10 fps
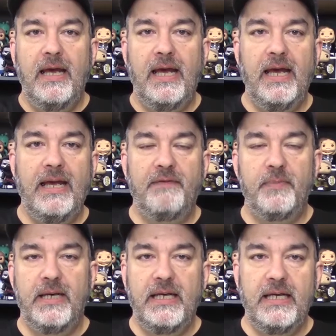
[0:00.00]
Hey
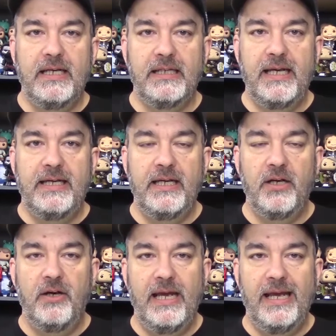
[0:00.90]
everybody, Glenn
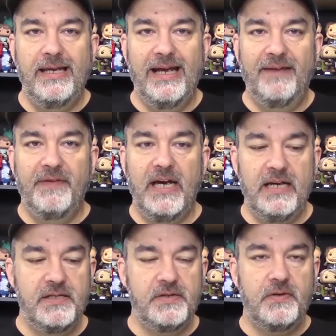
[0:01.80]
here, and I've
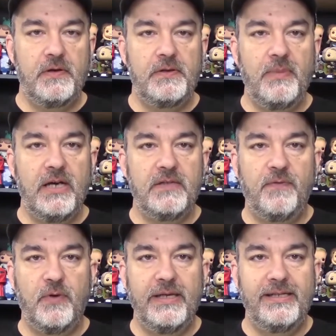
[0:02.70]
got a subscription box
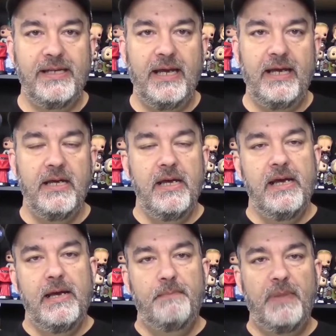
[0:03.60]
for you today.
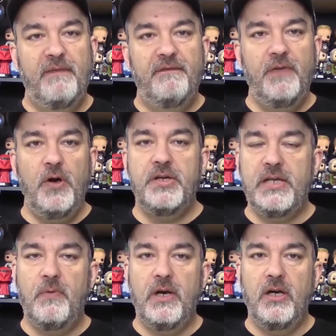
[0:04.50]
But first,
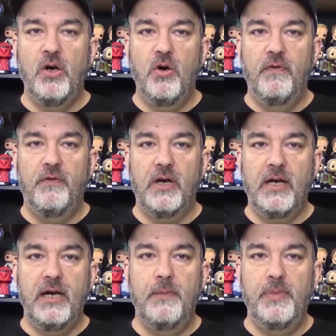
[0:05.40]
I want to go over a
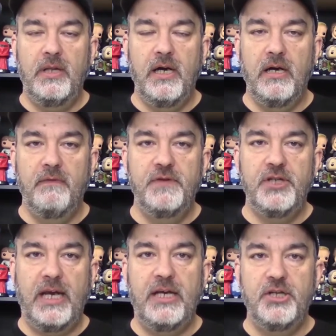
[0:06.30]
couple of
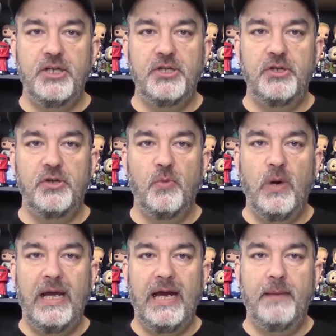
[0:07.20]
changes to the
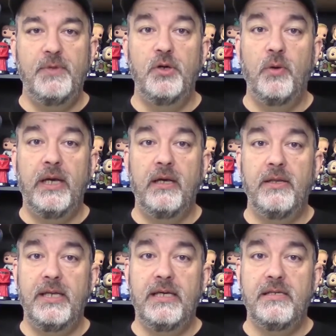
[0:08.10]
way I'm doing
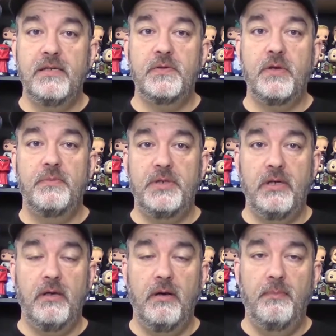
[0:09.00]
these
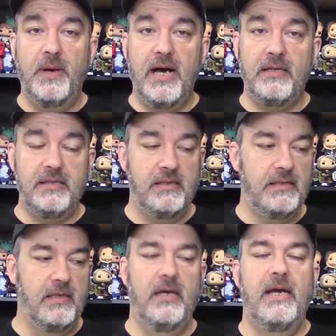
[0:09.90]
subscription boxes.